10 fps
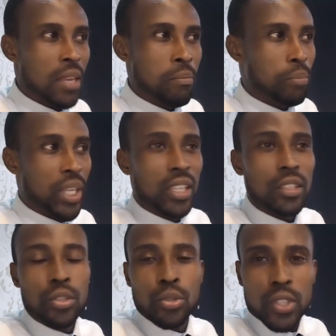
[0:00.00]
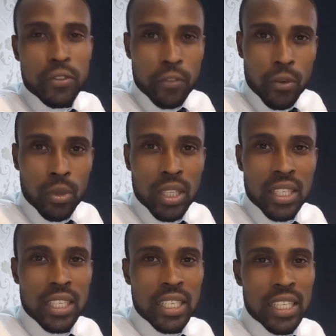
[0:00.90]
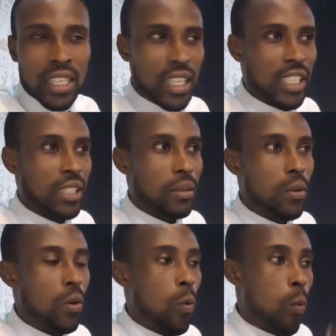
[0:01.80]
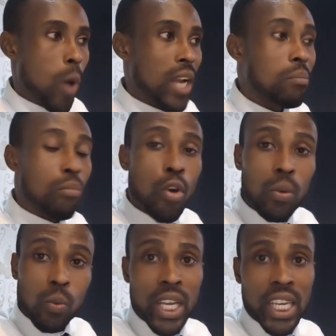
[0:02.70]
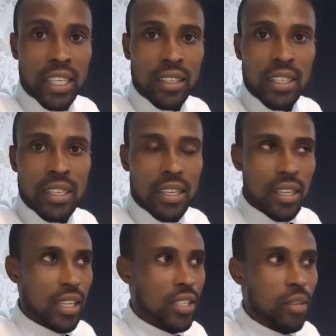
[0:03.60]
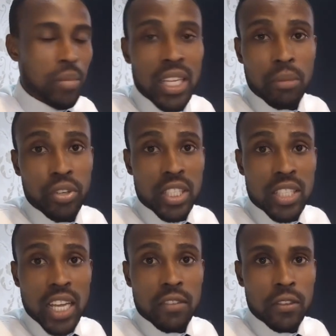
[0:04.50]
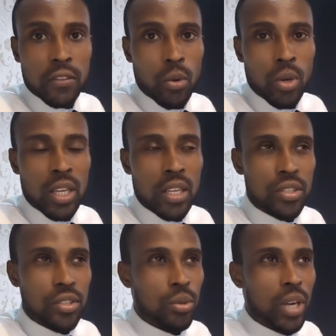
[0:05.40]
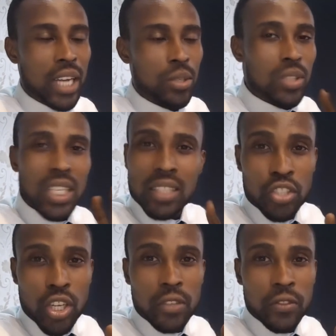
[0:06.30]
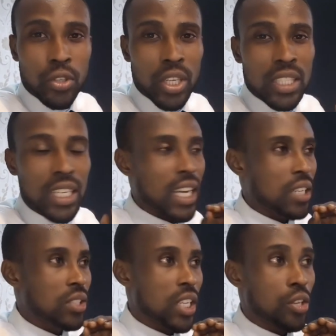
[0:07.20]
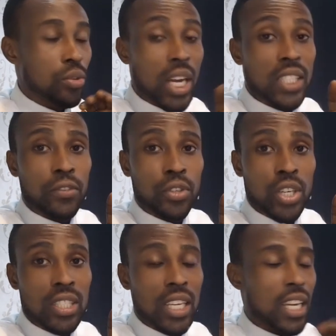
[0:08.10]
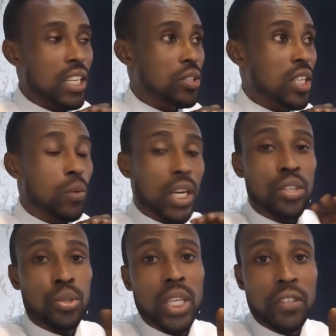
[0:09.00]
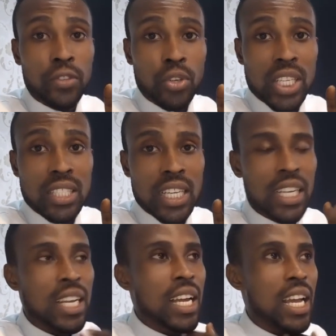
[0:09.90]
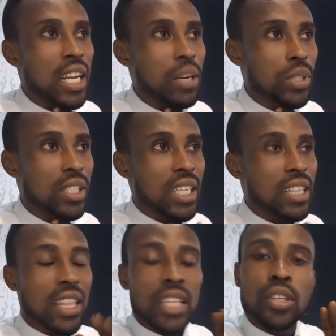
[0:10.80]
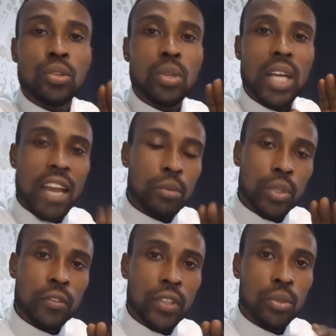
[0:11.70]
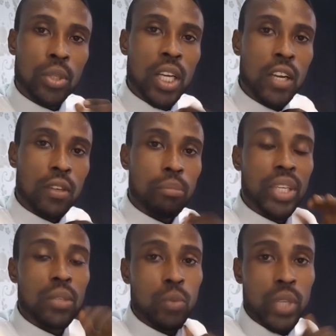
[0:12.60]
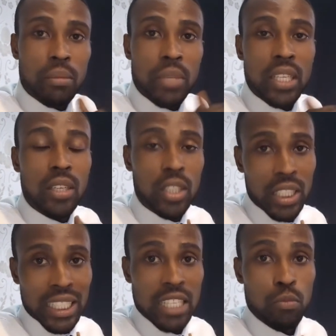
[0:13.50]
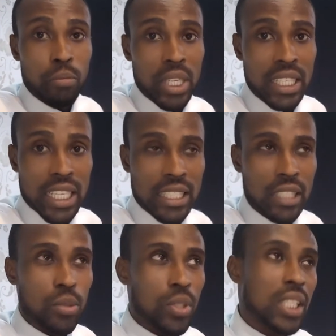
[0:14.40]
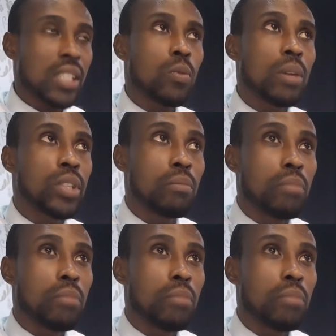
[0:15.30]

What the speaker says: being useful in one more way is something I'm really thankful for. So I don't take the channel for granted. I don't take you guys for granted. I don't take what I do here for granted. And I want to say thank you, every one of you, for being with me on Igbo Made Easy. So this is what I'm doing,